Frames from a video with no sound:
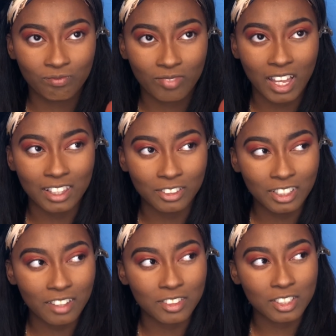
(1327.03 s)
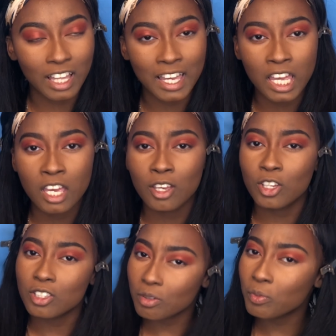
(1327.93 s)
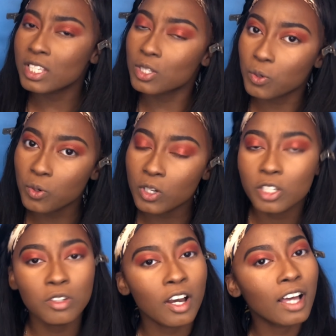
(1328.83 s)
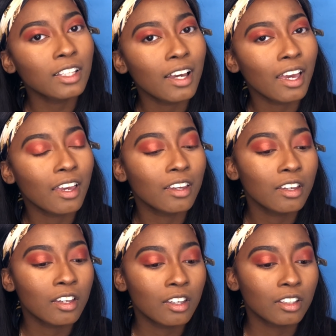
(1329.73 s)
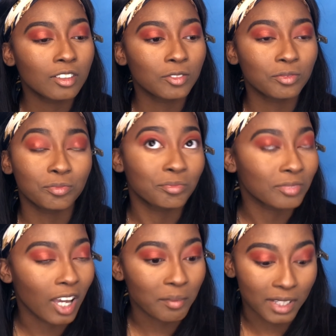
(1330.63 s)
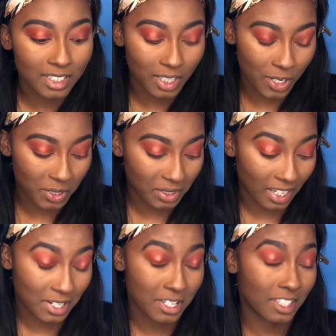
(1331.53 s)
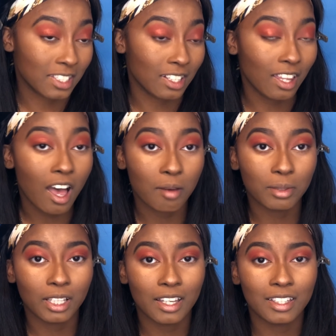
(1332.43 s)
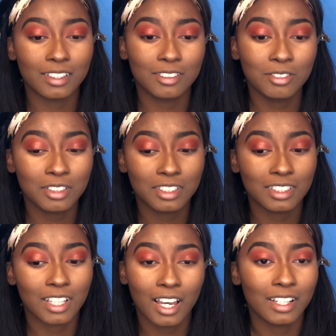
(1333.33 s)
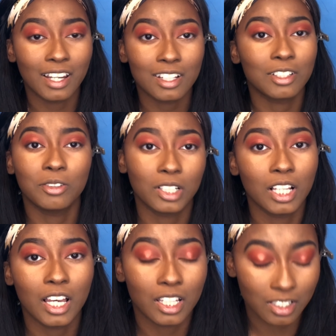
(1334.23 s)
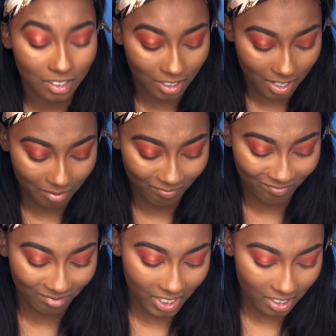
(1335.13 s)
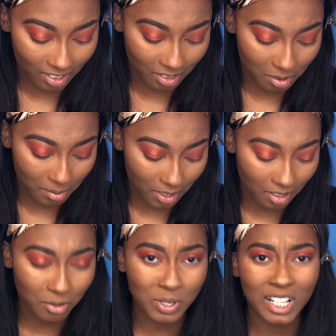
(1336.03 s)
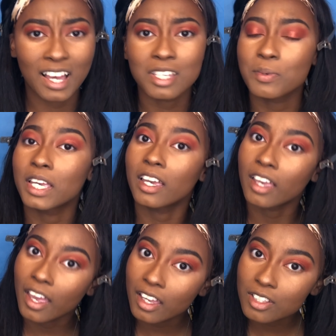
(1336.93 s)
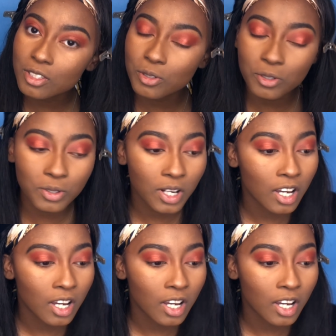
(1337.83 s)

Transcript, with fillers: I literally have to, like, with school, you know how, like, I'm not saying I did this a lot, but like you could decide not to go to class. Like, mm, this is stupid. Oh, class would get canceled.